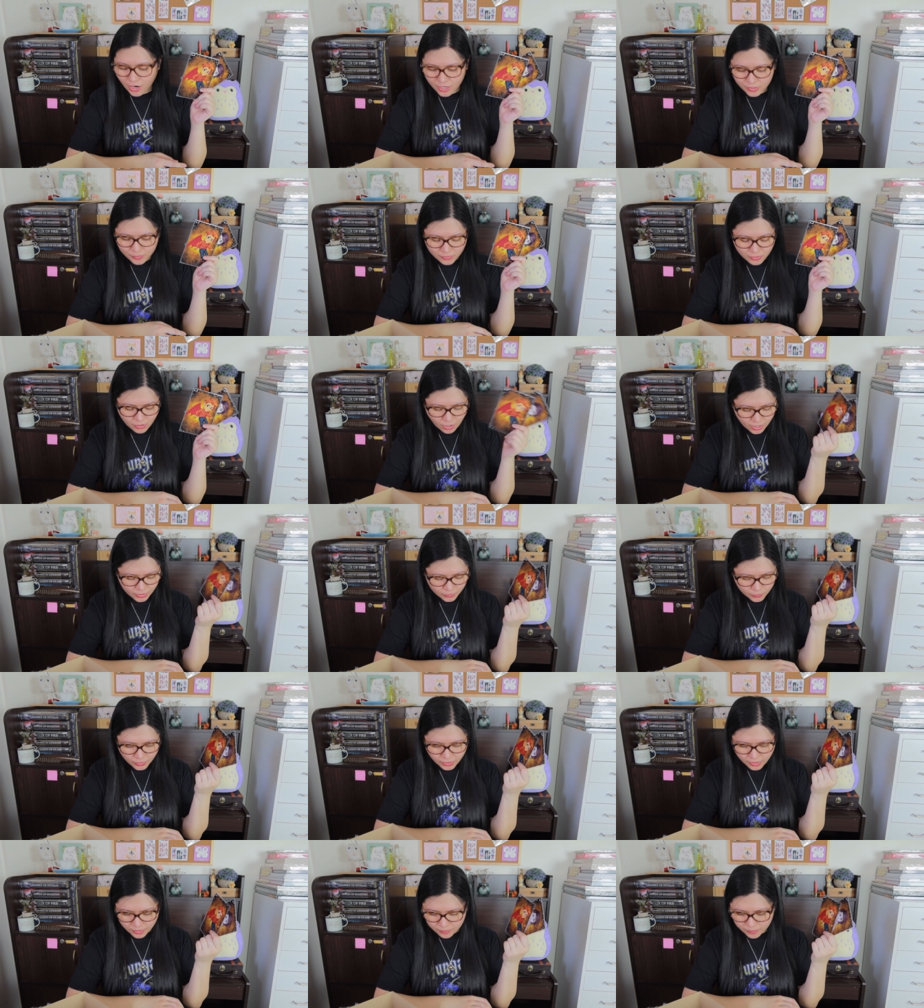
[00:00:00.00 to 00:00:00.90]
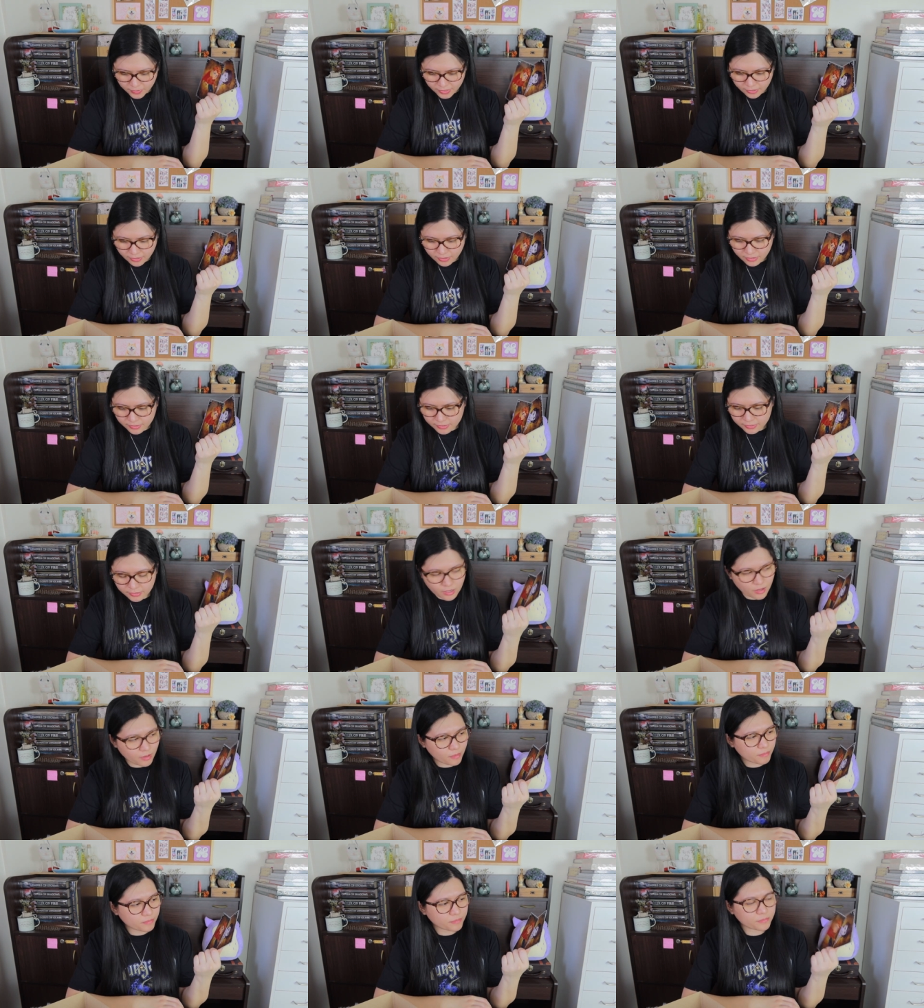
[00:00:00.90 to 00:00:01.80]
art artwork because
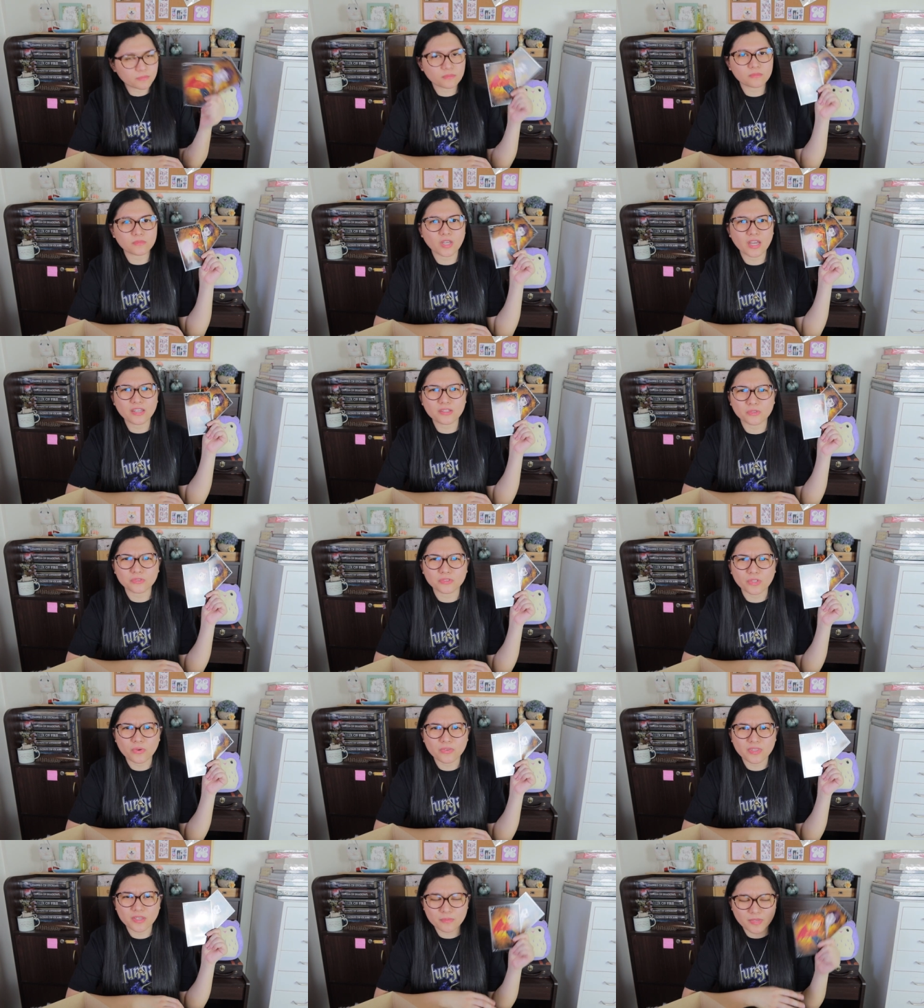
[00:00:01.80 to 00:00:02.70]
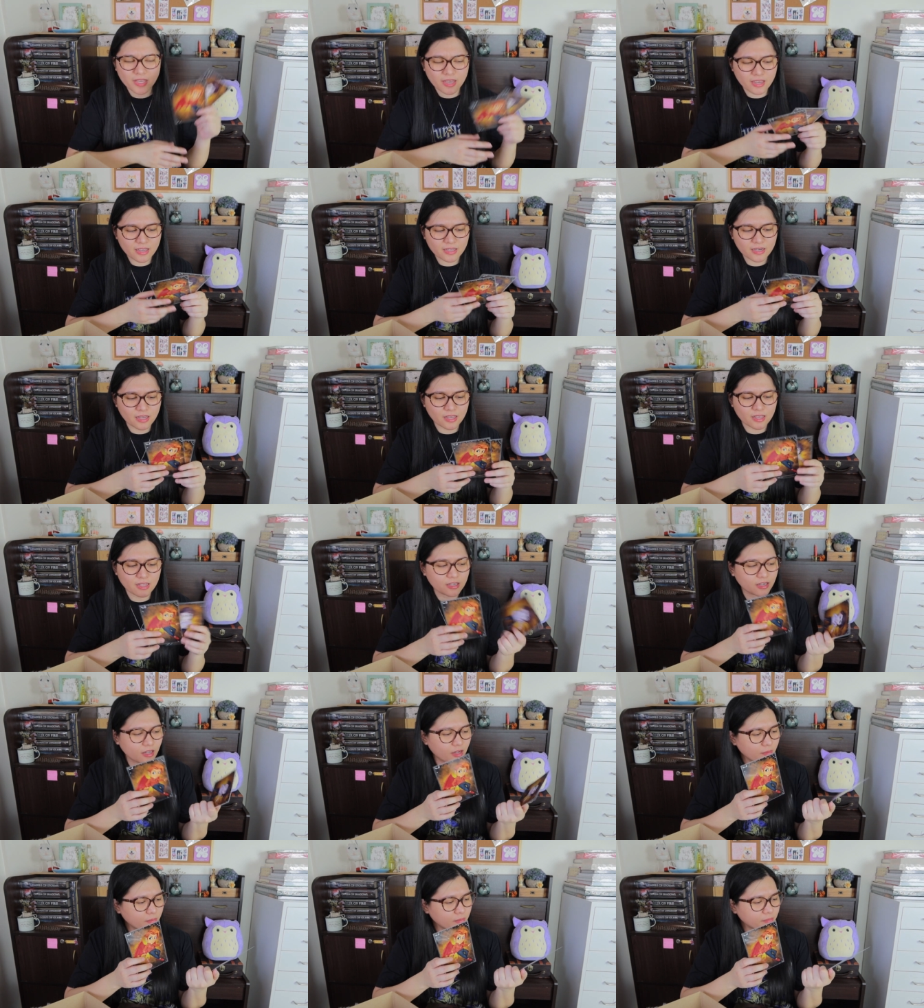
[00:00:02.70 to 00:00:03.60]
um I don't know them yet
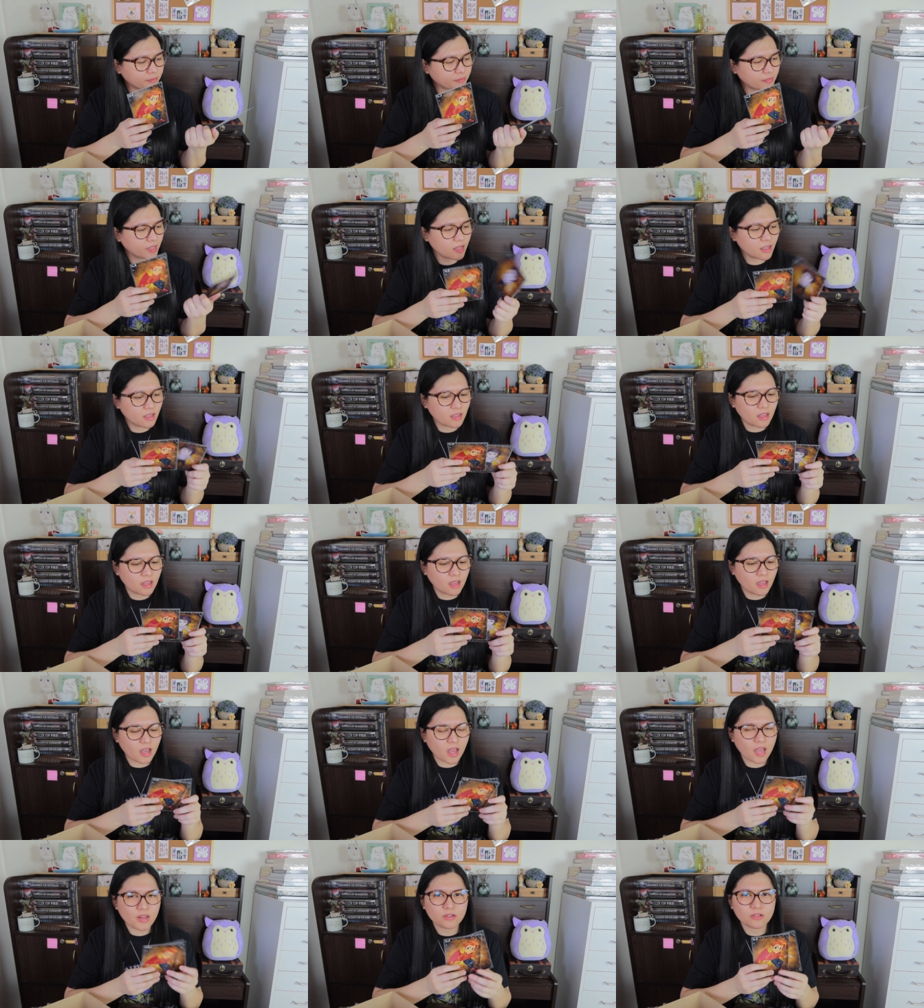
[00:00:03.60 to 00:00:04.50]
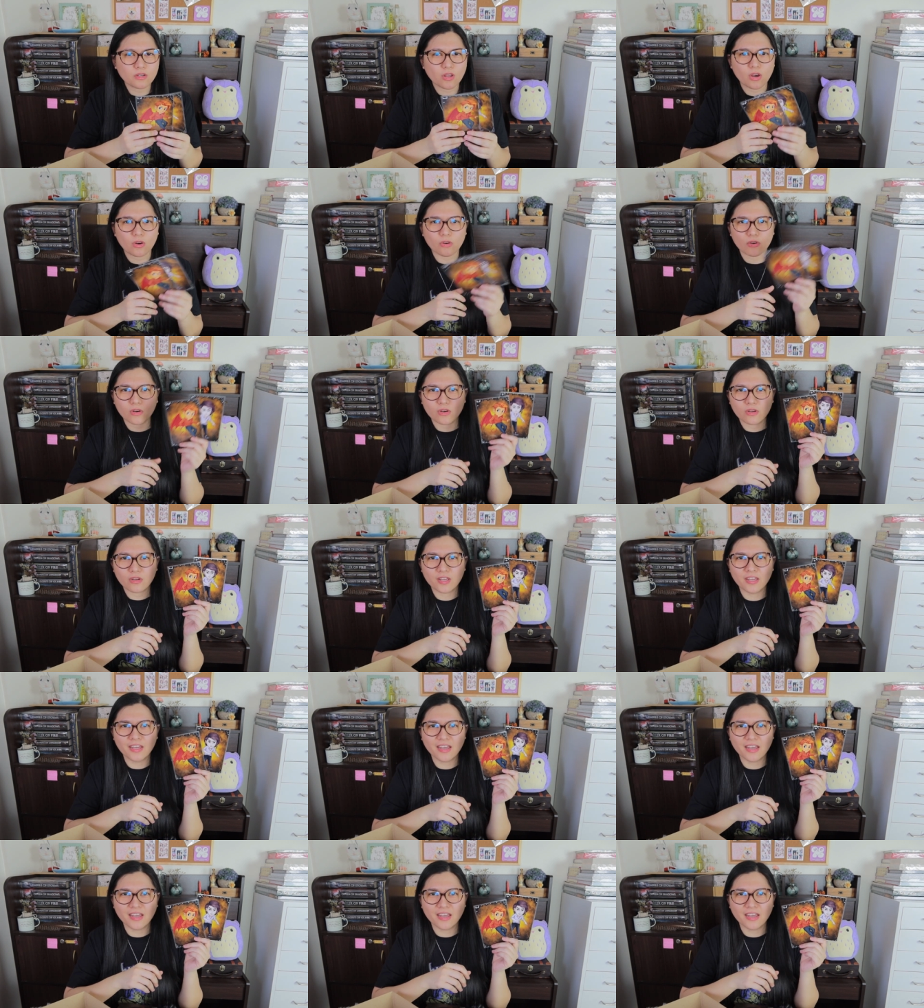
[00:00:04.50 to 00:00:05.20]
and um I don't know.